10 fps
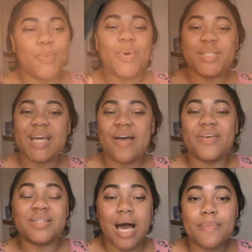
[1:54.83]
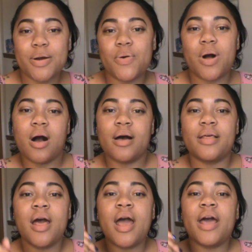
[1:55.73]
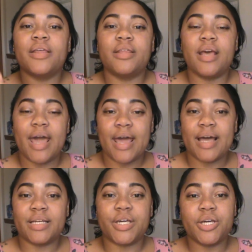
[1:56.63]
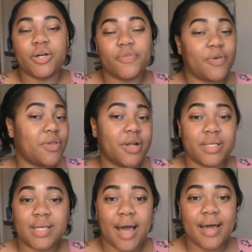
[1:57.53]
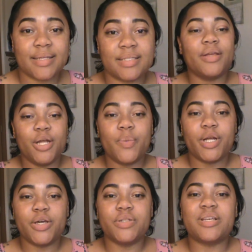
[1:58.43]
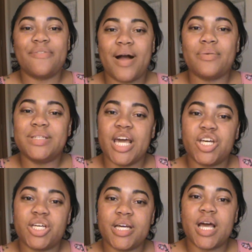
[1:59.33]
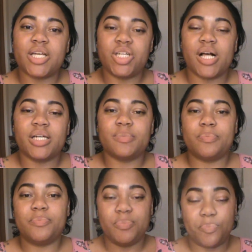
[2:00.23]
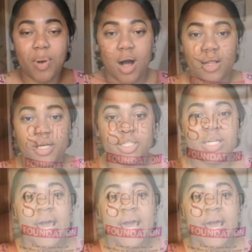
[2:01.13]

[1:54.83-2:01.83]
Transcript: Once you have the top coat on and cured for 30 seconds, then you want to use the foundation Gelish polish,